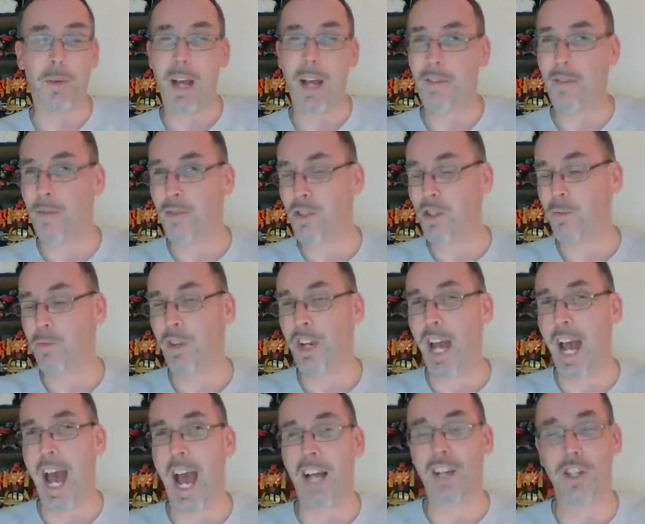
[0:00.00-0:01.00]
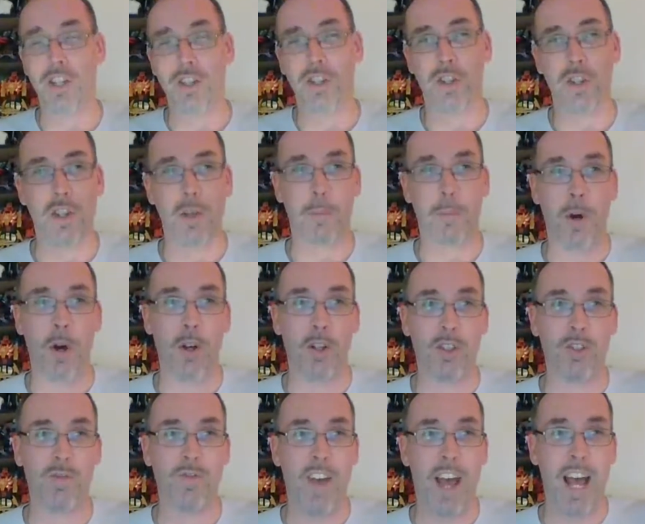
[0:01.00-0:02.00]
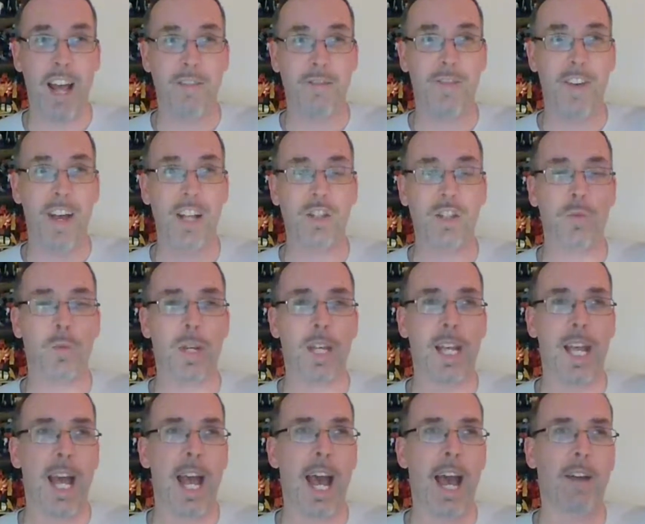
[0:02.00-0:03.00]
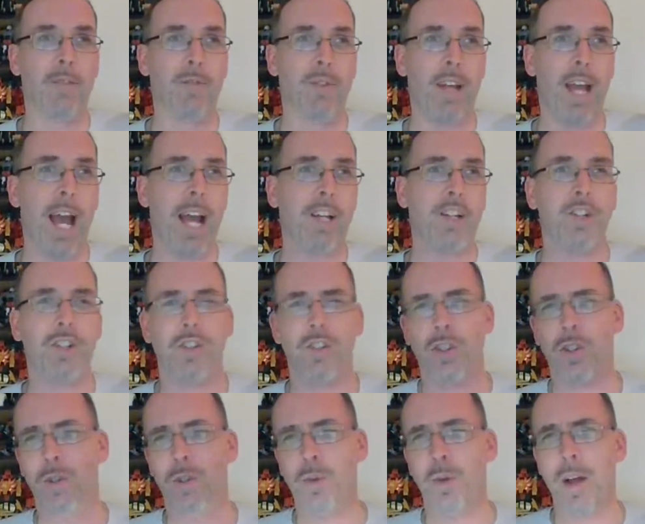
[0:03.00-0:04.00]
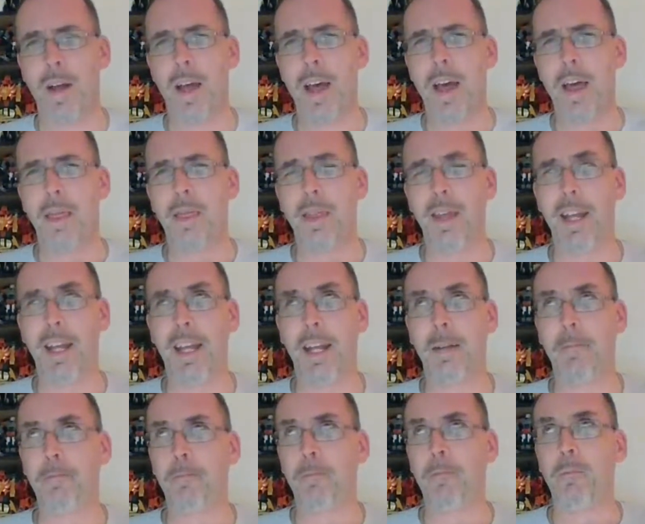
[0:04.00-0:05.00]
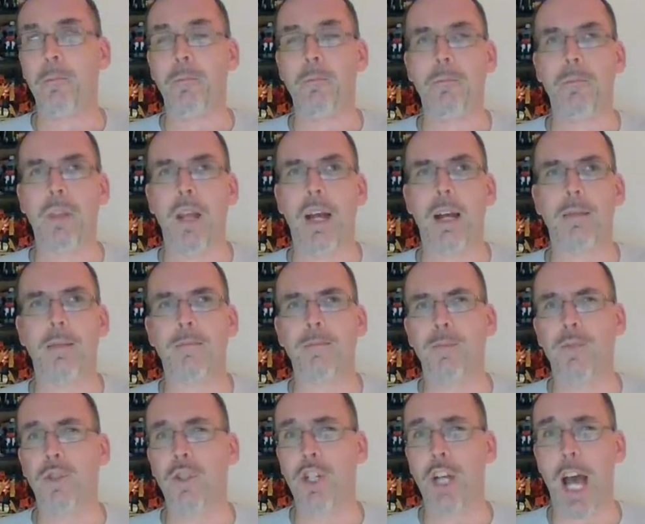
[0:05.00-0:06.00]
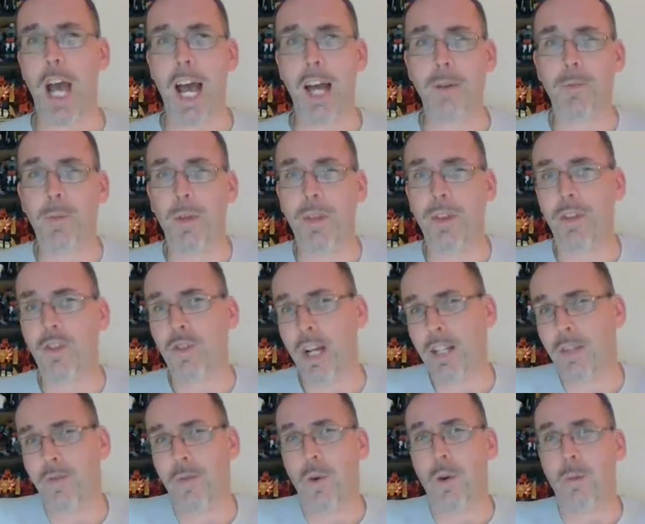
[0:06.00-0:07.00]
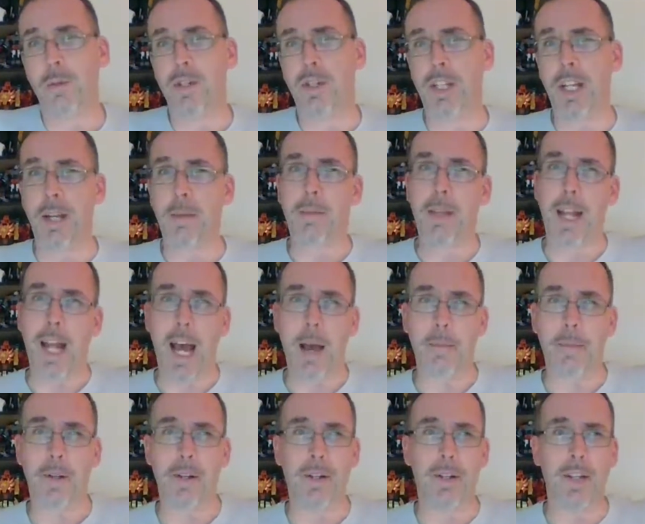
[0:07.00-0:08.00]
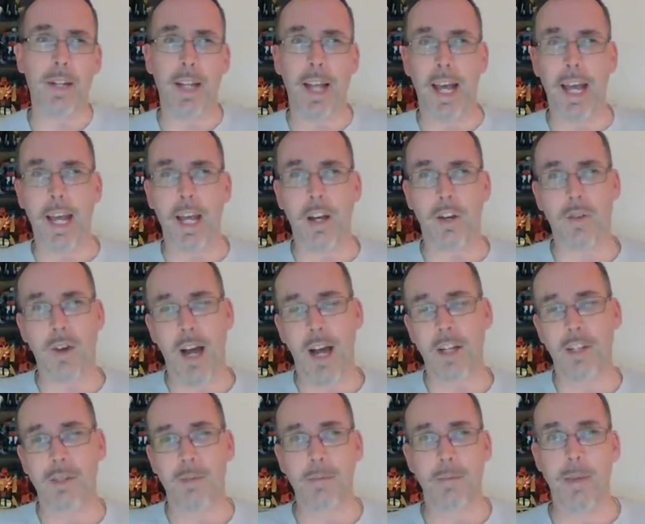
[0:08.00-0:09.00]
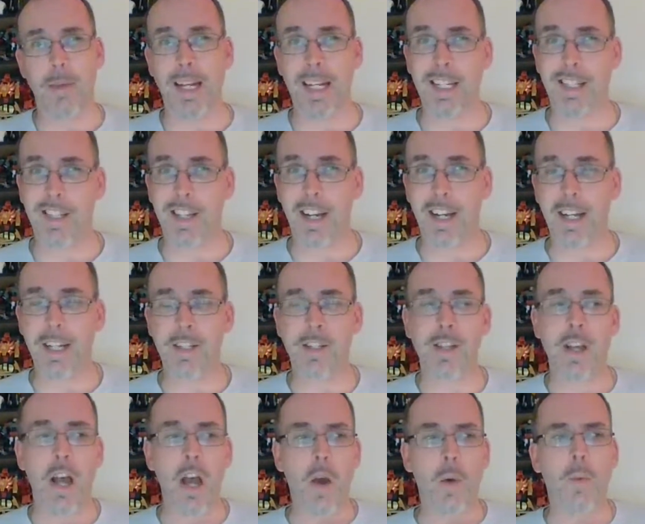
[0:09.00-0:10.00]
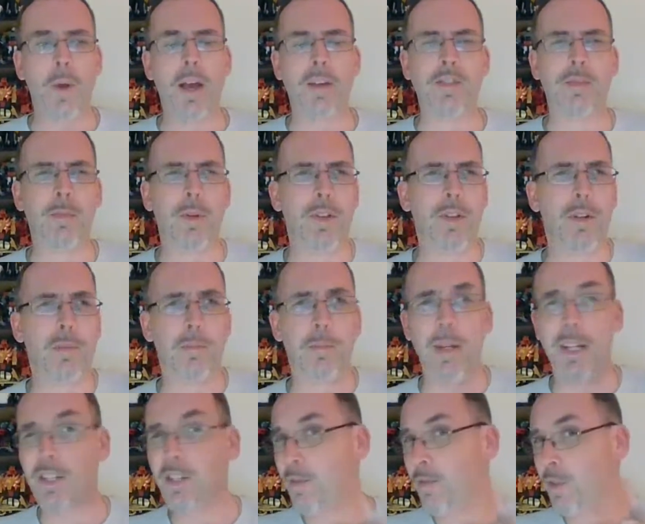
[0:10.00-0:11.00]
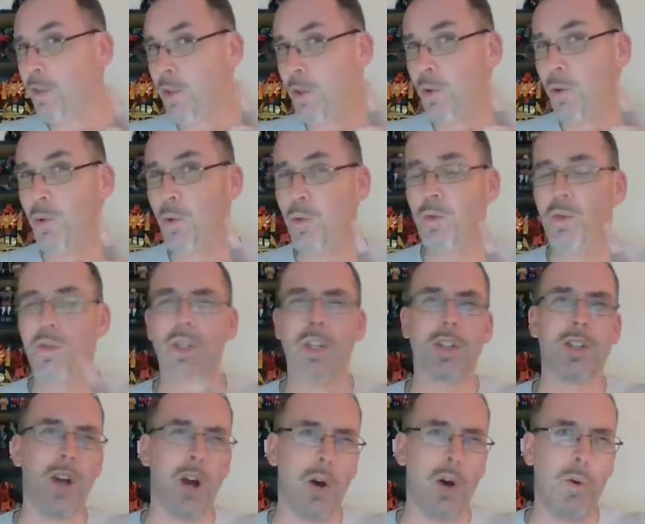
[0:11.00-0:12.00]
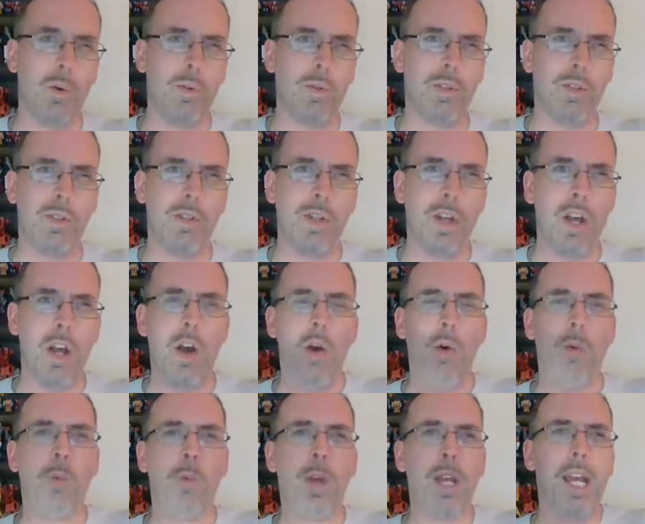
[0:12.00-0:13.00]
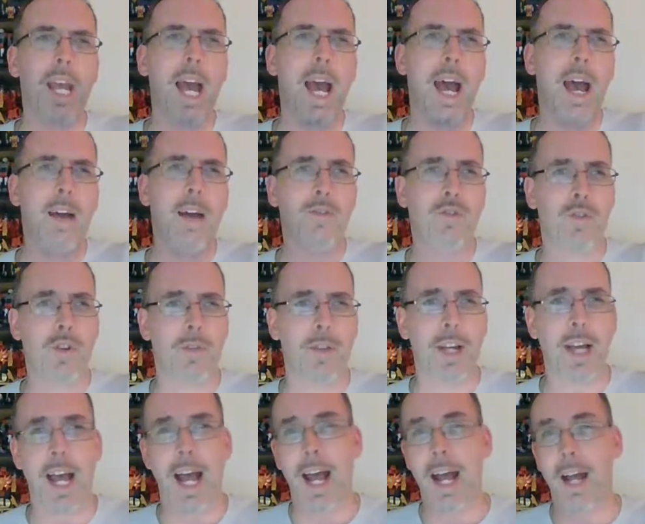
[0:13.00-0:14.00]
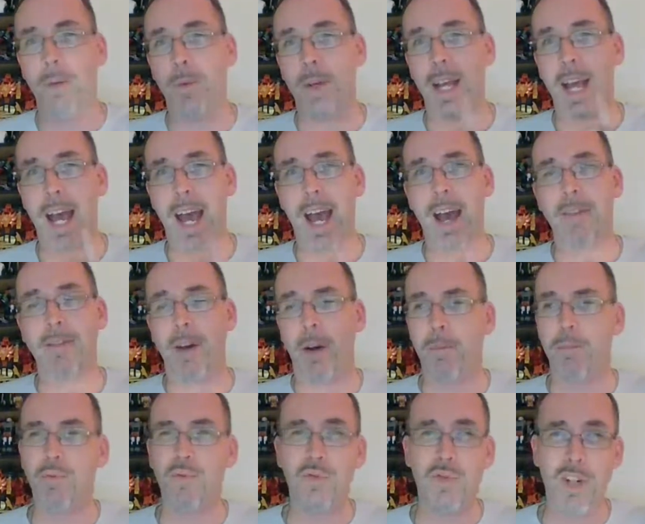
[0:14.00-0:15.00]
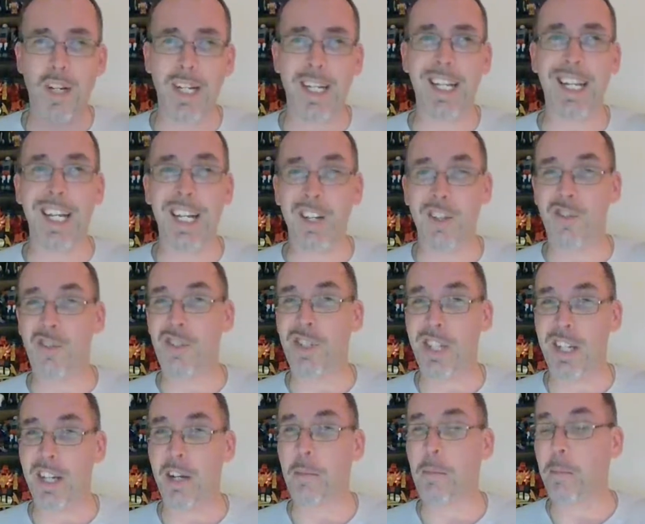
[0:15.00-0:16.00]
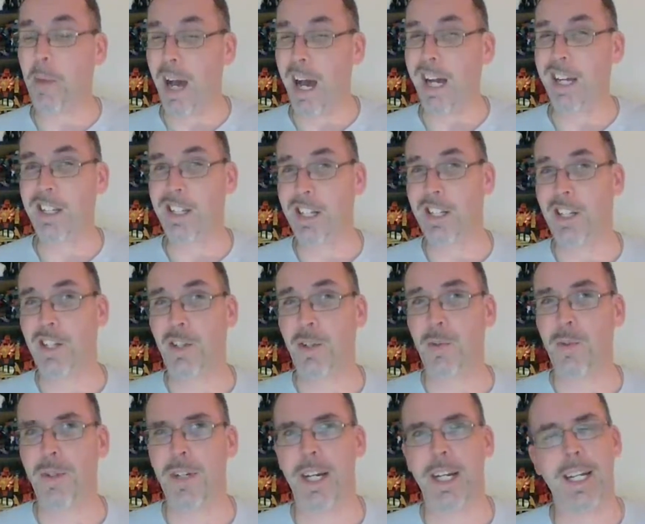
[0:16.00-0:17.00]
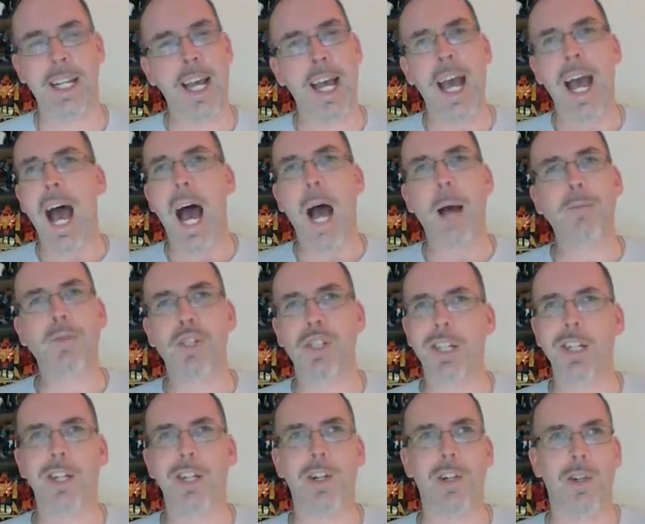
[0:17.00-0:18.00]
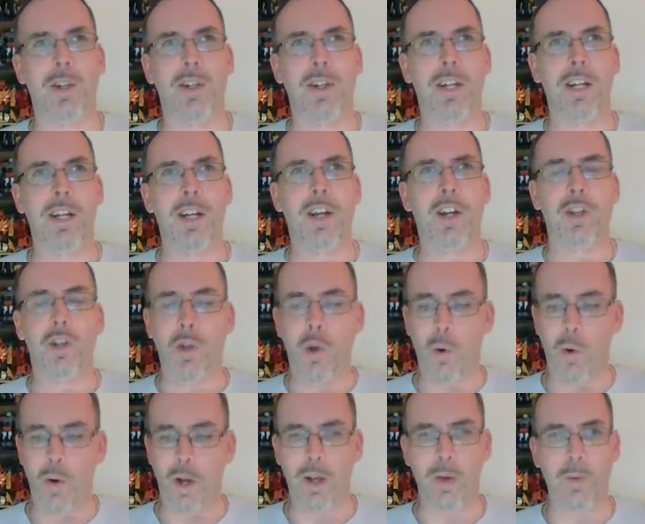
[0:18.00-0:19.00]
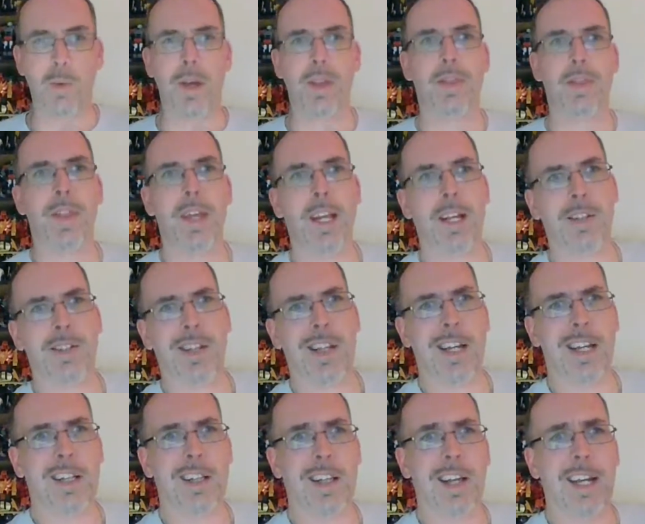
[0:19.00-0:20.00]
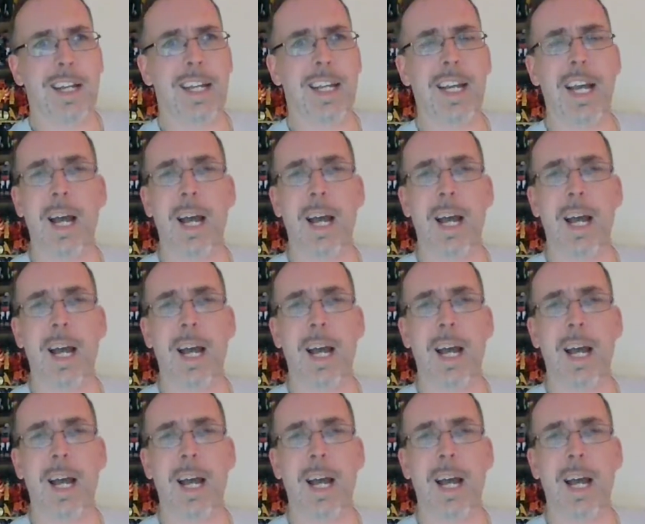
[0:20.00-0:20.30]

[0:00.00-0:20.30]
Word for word: We have some reactions to the Pulse Fan Fest. We have reactions to the chat with the Transformers team that happened today across many sites. We have some other bits of news and notes. We have trivia, and we have a pretty interesting unboxing to do tonight. I'm still toying with things like lighting.